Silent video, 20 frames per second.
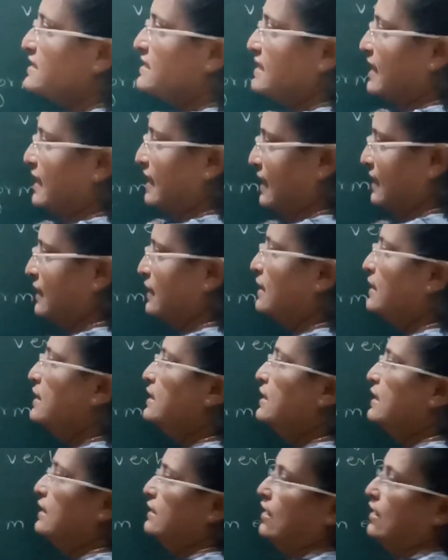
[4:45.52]
gerund.
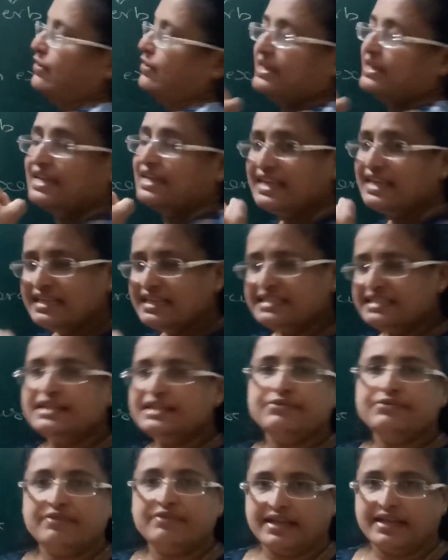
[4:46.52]
Now
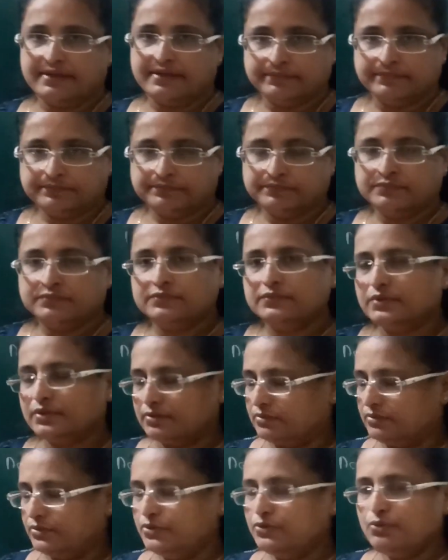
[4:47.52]
easy way,
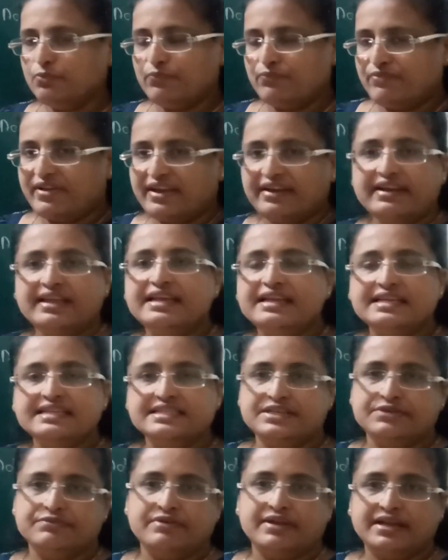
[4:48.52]
very
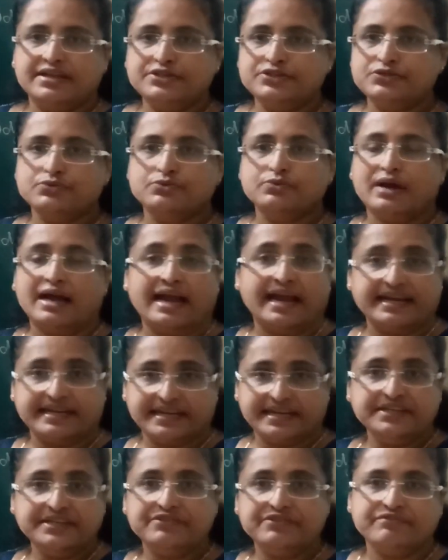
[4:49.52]
easy way to
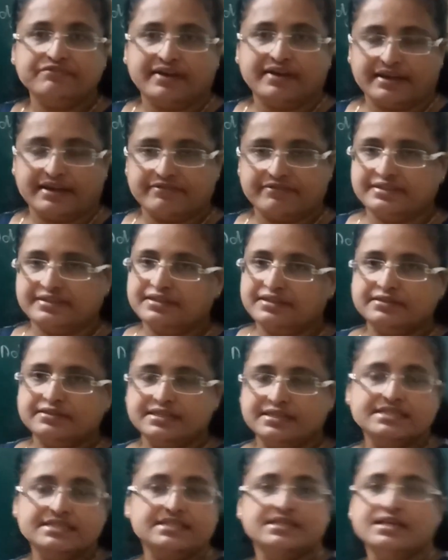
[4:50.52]
identify whether
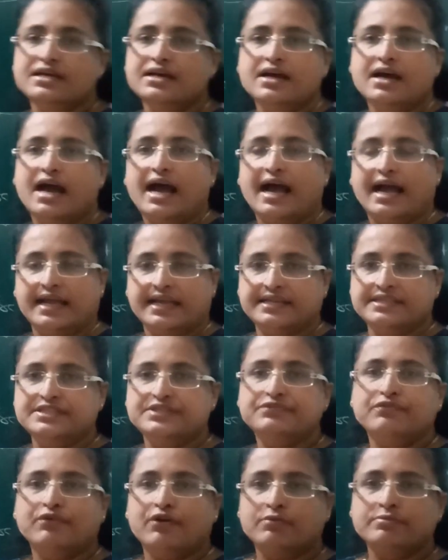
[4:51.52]
this
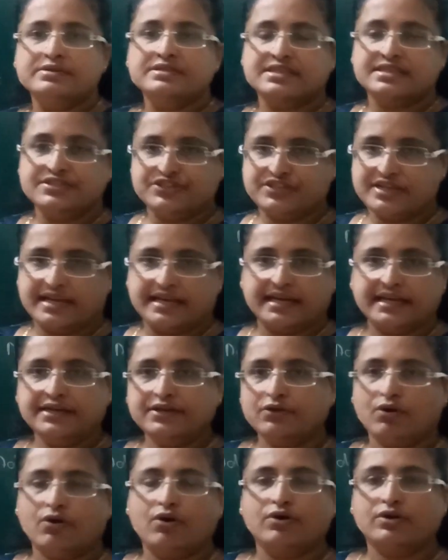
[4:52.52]
ing form is a
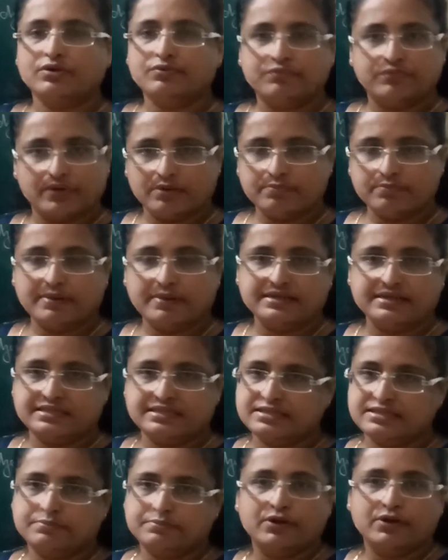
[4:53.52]
gerund or a verb
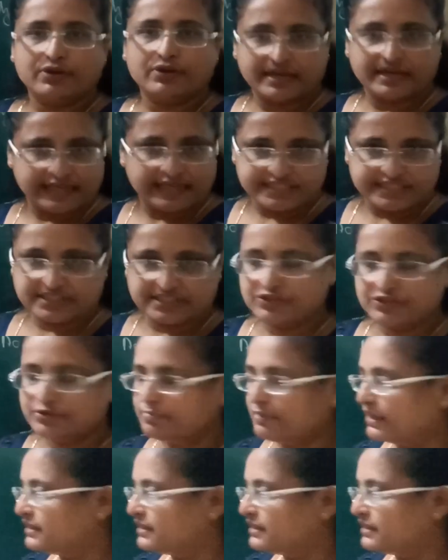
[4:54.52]
participle or an adjective